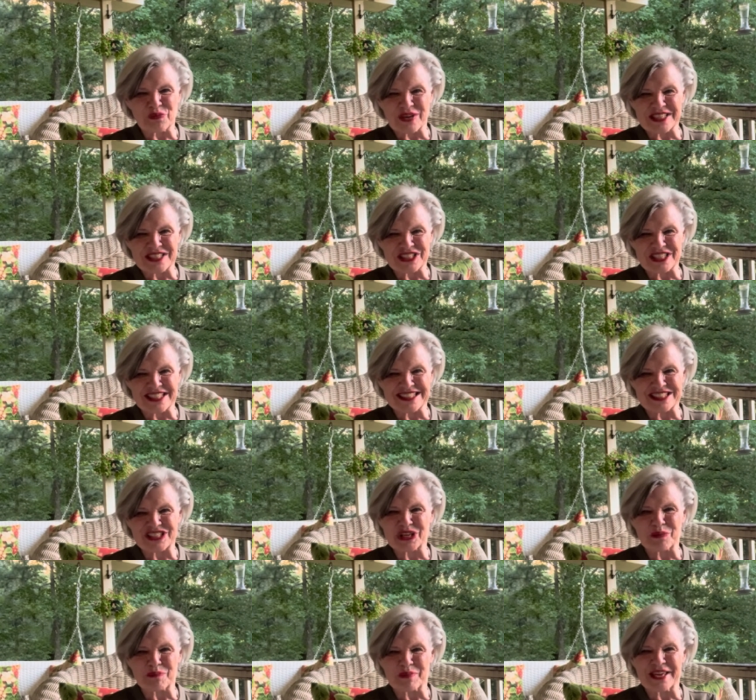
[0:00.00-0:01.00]
riches
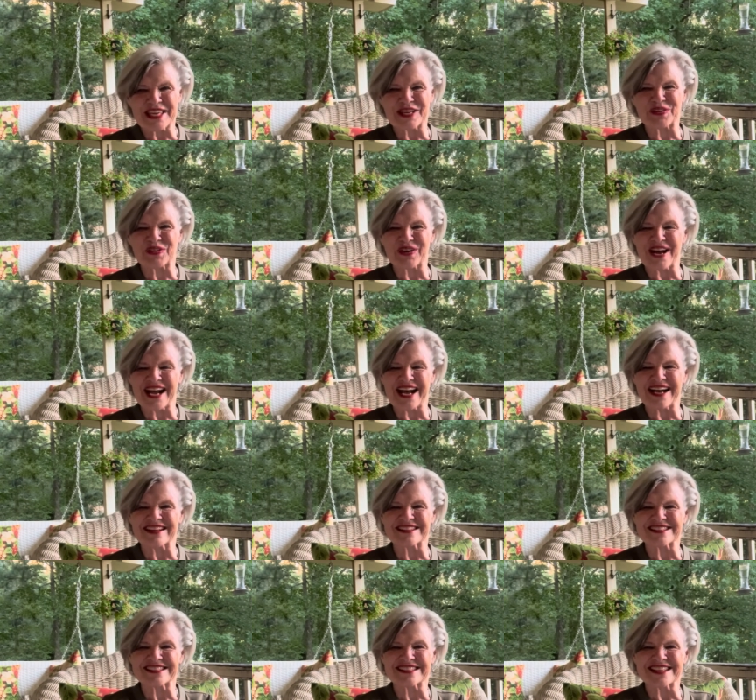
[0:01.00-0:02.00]
shall be in your
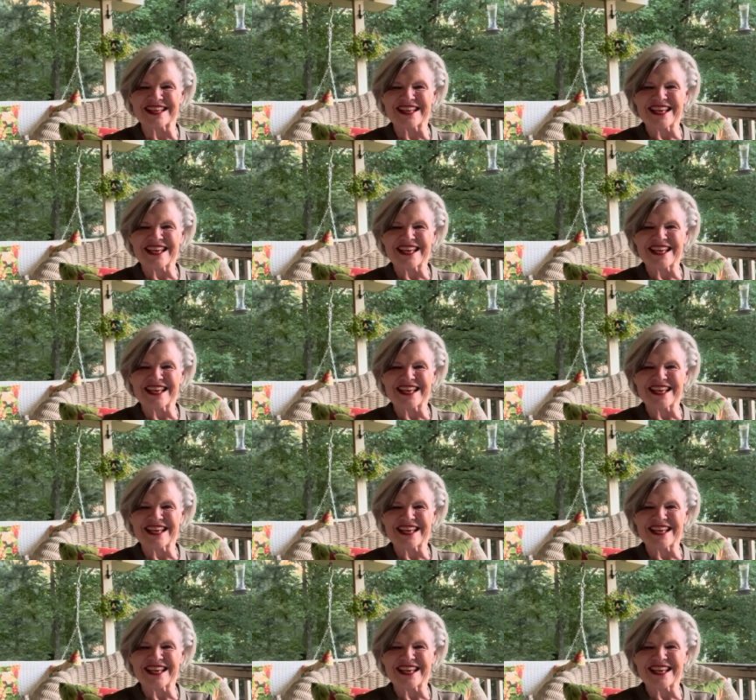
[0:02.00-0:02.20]
house.